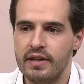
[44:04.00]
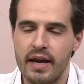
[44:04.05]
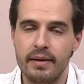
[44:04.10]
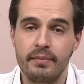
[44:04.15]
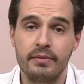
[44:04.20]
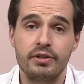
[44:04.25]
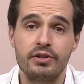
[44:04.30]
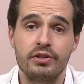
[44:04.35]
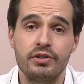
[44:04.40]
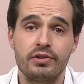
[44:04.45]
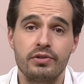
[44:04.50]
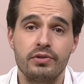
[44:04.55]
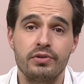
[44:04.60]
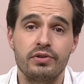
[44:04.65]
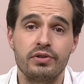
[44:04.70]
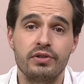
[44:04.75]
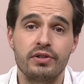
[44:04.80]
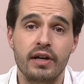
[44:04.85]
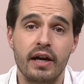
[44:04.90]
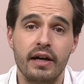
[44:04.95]
damages to
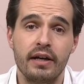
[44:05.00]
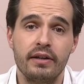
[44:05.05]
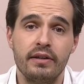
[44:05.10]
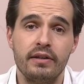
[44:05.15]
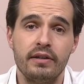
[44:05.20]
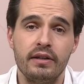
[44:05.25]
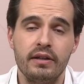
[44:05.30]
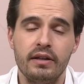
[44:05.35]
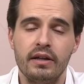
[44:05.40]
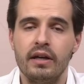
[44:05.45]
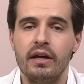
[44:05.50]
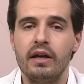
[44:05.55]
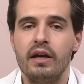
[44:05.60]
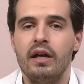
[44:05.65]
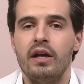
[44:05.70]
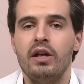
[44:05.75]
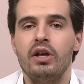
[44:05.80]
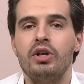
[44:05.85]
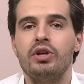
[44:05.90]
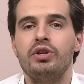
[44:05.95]
society.
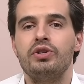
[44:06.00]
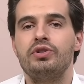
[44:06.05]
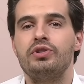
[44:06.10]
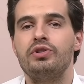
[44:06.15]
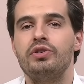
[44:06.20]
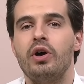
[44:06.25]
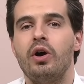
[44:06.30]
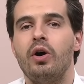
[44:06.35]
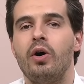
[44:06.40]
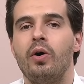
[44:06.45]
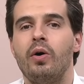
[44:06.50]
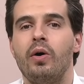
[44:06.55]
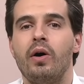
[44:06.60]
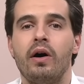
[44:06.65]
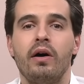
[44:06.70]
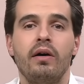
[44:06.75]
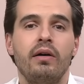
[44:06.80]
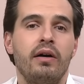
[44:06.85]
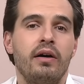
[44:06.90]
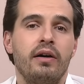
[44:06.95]

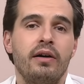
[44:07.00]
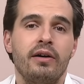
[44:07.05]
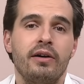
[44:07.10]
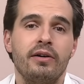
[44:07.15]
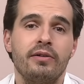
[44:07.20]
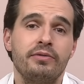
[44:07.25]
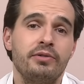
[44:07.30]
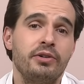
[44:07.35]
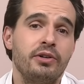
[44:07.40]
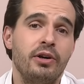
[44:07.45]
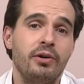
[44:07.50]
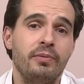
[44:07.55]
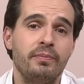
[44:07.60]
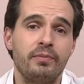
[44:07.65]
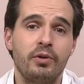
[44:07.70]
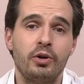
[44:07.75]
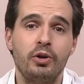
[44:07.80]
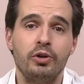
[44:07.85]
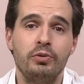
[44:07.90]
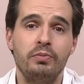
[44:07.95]
So,
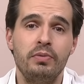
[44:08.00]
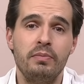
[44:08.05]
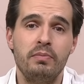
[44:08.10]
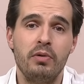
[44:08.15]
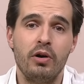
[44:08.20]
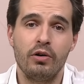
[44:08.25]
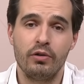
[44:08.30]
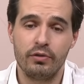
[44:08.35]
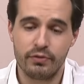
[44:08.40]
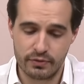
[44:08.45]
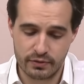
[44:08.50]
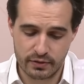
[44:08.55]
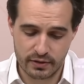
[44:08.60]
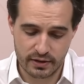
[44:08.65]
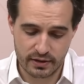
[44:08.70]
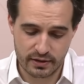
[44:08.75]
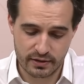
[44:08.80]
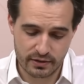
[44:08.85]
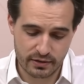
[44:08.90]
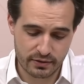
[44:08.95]
could be both.
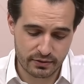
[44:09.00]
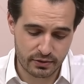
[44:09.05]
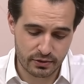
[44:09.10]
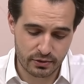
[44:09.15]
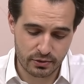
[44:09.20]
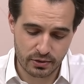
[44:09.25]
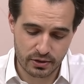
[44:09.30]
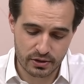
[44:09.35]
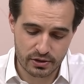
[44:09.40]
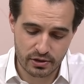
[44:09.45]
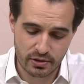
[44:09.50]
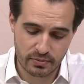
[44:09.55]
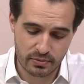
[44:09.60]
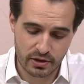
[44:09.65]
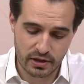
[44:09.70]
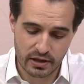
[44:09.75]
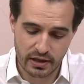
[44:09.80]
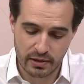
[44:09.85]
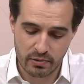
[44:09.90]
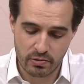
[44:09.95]
If you're doing
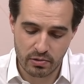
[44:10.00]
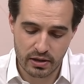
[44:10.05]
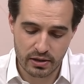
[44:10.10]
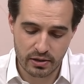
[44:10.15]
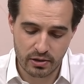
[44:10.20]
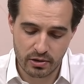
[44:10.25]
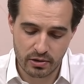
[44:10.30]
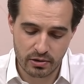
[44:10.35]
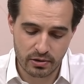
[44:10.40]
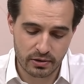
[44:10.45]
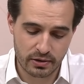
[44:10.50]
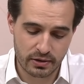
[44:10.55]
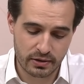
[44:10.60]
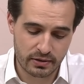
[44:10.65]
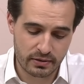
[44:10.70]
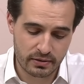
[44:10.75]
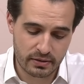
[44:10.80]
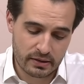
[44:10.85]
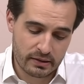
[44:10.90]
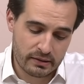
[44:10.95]
something like
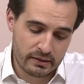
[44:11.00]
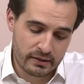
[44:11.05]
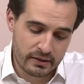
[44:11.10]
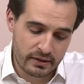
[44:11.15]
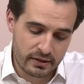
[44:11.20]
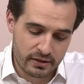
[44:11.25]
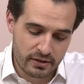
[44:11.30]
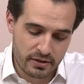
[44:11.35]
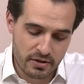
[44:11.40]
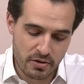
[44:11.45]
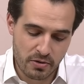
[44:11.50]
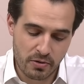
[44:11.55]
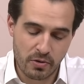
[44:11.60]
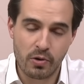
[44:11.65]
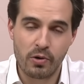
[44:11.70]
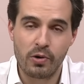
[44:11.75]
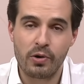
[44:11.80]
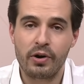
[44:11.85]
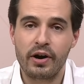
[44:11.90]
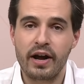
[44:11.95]
OneCoin,
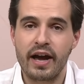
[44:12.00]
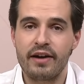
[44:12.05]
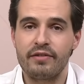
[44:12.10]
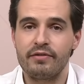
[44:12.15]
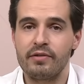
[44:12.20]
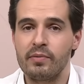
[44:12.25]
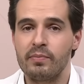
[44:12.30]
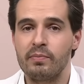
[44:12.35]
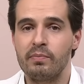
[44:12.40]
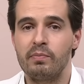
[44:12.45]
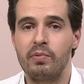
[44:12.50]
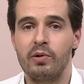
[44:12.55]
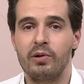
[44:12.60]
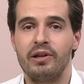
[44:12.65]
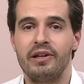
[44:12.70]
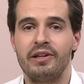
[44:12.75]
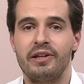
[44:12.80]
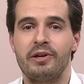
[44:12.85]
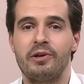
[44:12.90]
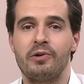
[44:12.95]
or have a
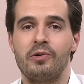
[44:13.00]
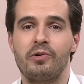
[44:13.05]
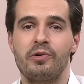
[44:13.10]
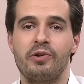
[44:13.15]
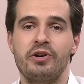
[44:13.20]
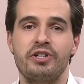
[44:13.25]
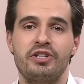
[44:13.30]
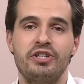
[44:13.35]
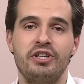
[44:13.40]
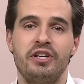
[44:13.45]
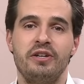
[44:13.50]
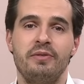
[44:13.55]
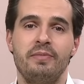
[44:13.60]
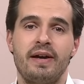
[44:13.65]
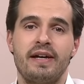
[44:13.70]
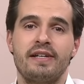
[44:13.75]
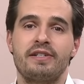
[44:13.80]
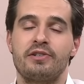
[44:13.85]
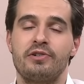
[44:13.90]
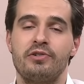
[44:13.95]
political regime
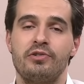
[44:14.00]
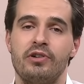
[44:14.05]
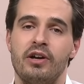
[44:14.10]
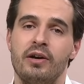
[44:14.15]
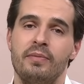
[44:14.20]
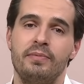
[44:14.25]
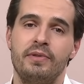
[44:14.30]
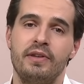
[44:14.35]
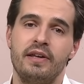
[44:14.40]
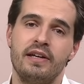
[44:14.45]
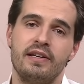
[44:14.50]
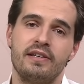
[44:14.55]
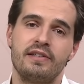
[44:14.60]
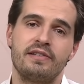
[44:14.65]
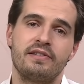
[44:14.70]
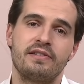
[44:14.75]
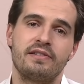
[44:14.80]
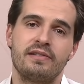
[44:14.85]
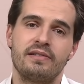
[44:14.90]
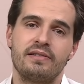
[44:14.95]
as corrupt
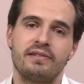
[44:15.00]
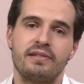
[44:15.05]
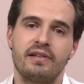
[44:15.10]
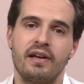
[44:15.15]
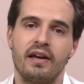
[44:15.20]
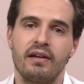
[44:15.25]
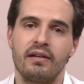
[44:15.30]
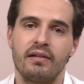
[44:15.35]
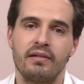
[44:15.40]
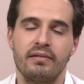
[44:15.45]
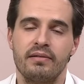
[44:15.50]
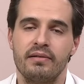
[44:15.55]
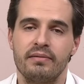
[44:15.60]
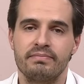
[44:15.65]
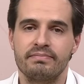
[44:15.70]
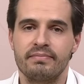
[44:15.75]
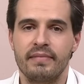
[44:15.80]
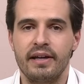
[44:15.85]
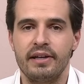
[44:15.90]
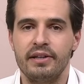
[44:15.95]
as
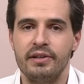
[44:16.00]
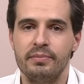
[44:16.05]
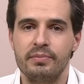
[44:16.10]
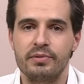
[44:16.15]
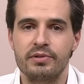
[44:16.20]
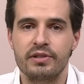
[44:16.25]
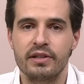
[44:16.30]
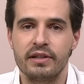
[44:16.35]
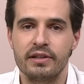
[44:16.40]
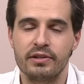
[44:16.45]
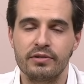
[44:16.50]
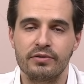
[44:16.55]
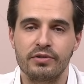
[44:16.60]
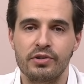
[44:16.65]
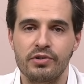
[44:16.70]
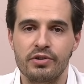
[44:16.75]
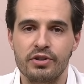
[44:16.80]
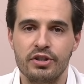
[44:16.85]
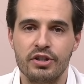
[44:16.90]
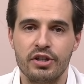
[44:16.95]
80% of
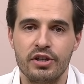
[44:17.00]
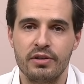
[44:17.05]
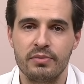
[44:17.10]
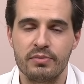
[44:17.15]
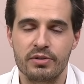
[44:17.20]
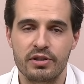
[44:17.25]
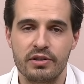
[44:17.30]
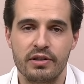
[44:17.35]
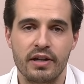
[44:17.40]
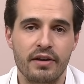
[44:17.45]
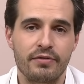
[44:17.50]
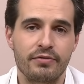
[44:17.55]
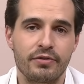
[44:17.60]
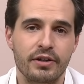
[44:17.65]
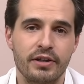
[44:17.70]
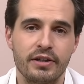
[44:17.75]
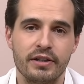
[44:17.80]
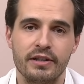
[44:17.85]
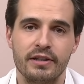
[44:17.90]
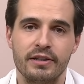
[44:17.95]
the regimes in
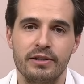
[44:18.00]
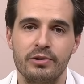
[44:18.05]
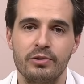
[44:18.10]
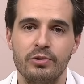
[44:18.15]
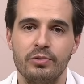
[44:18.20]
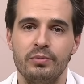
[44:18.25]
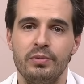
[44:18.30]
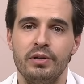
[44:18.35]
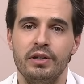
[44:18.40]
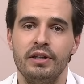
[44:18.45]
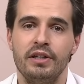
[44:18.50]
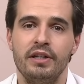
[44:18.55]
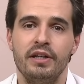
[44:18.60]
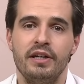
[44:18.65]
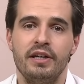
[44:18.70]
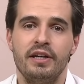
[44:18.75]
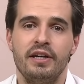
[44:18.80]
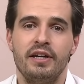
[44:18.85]
Africa, it could be,